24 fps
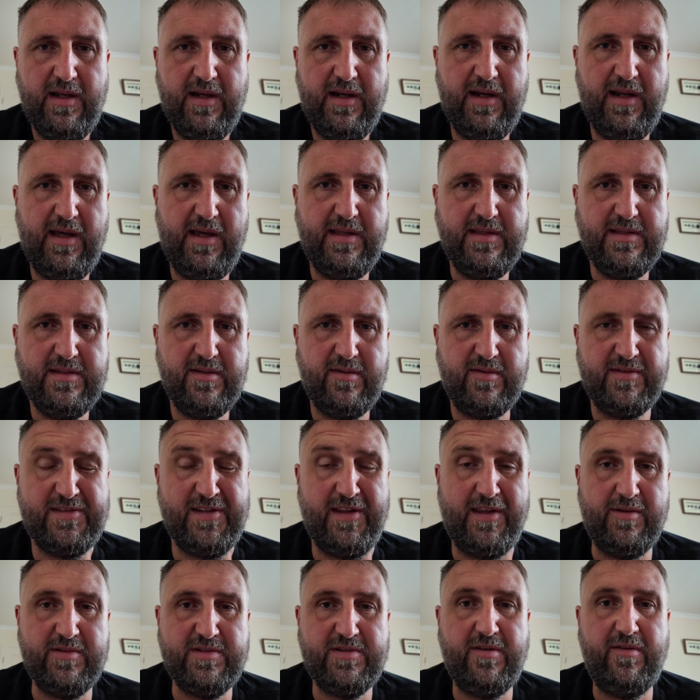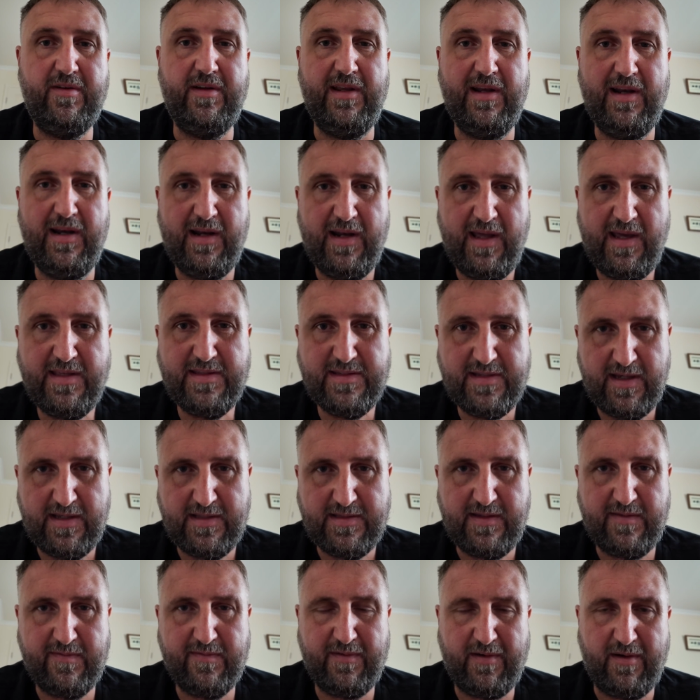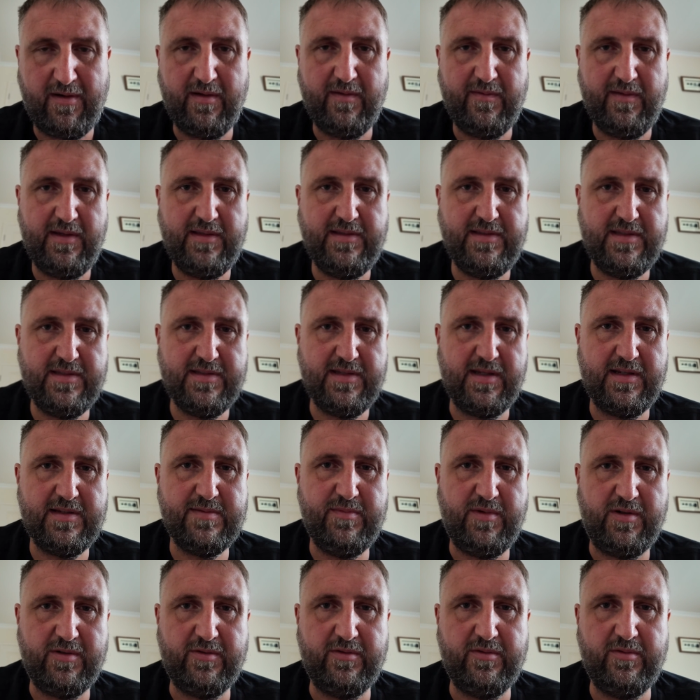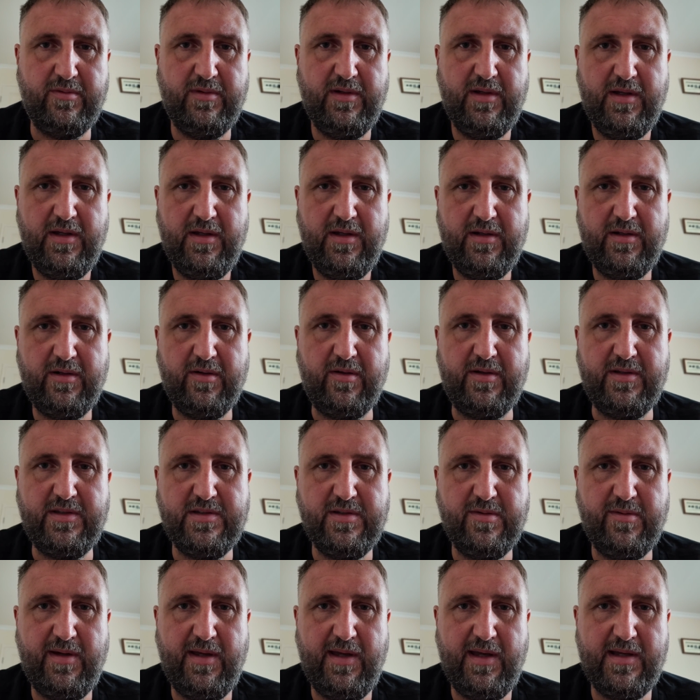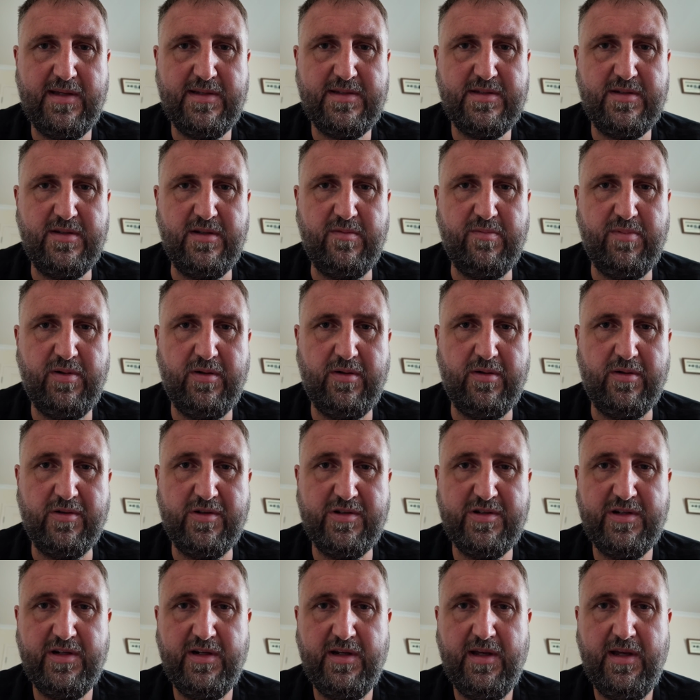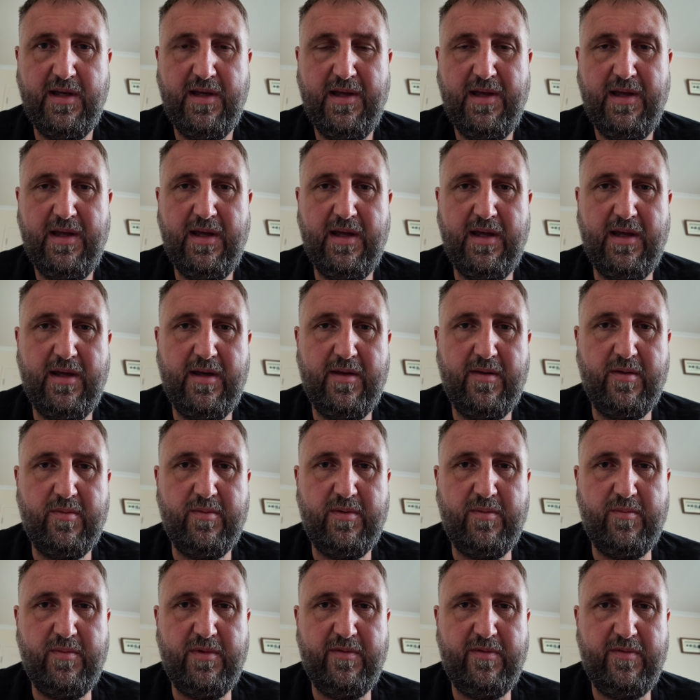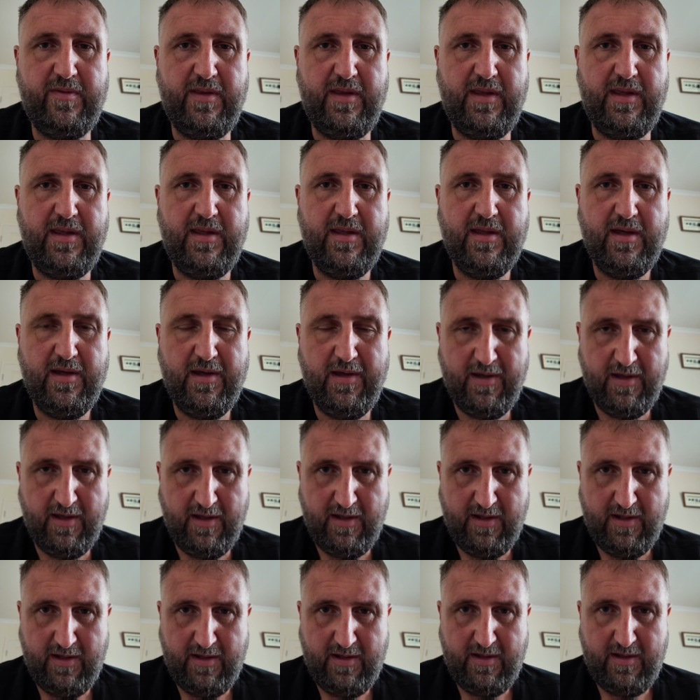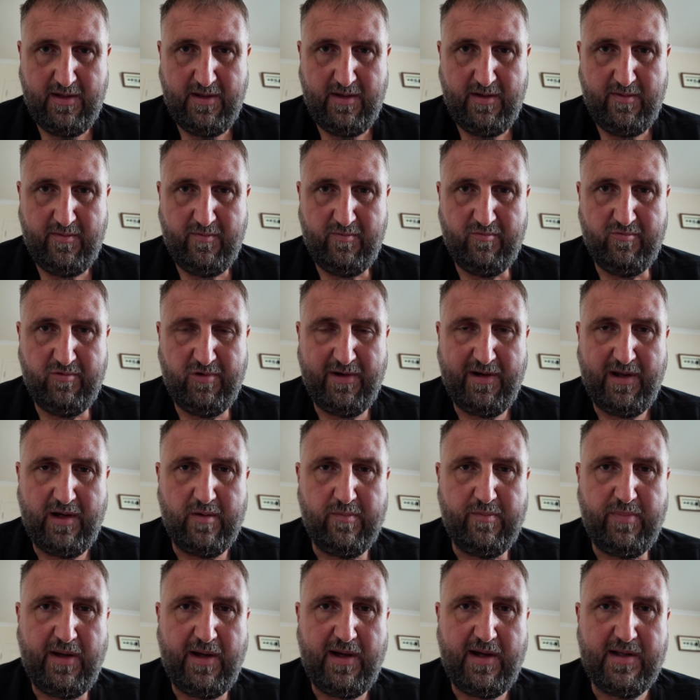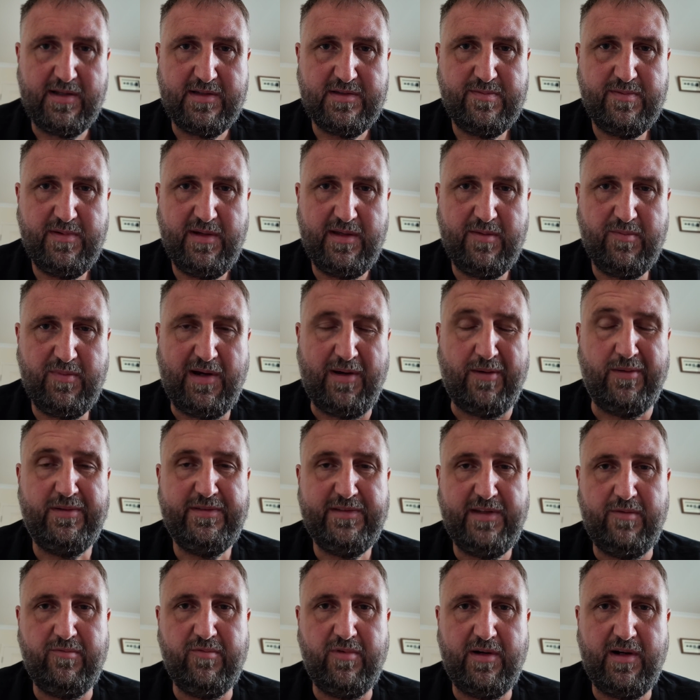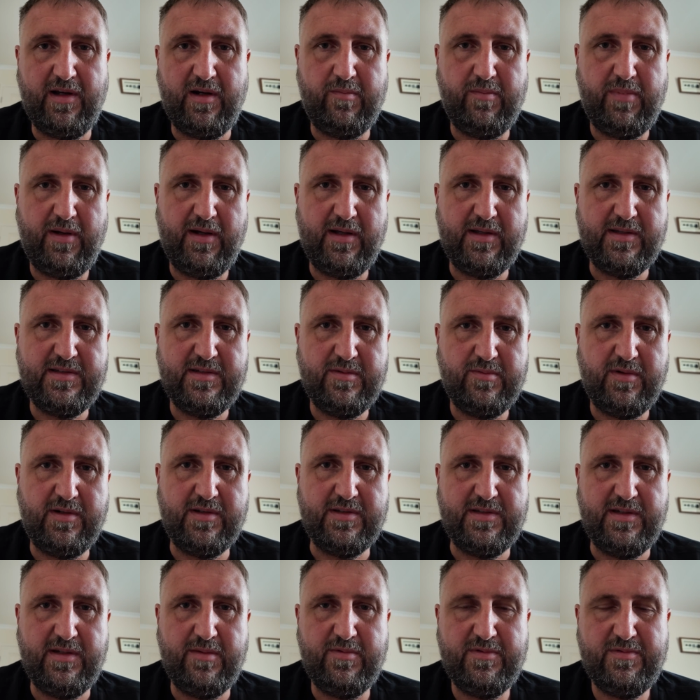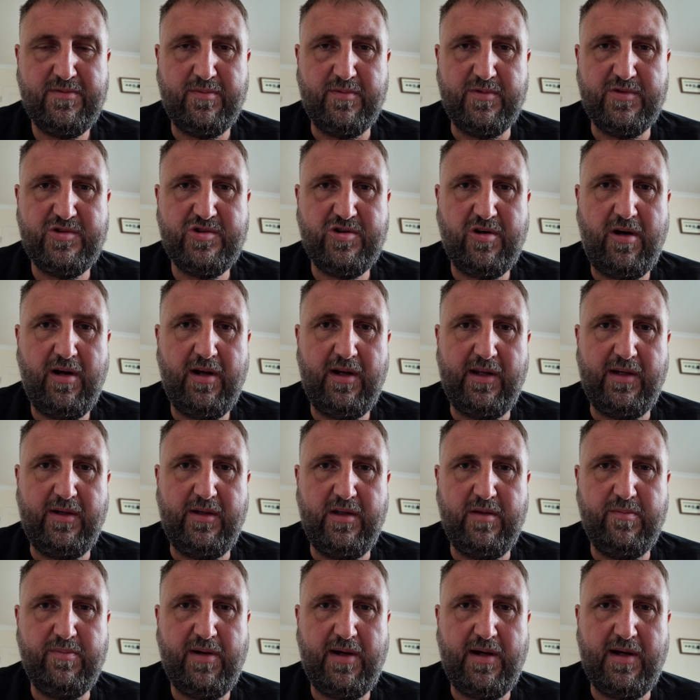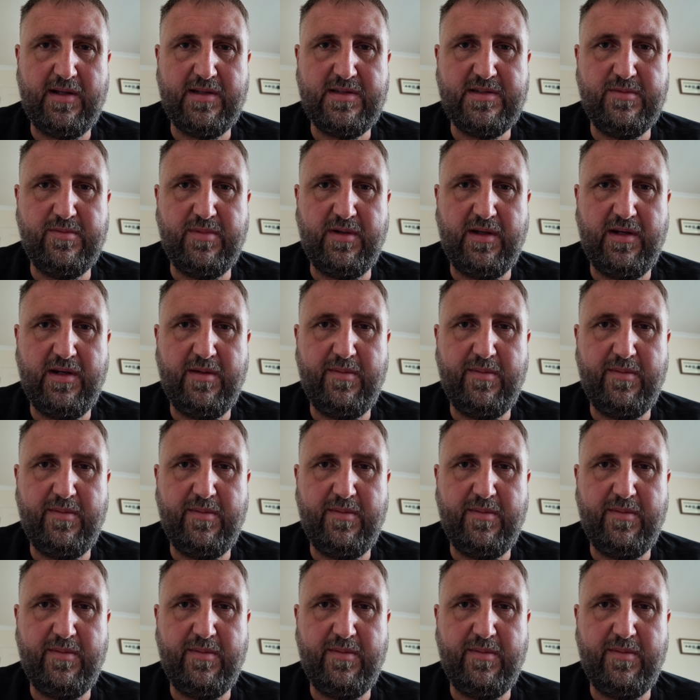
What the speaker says: late 85, 86 model 928 S2 Porsche, the one with the run-out parts. Well, I say run-out parts, it wasn't. It was almost trialling new parts that were going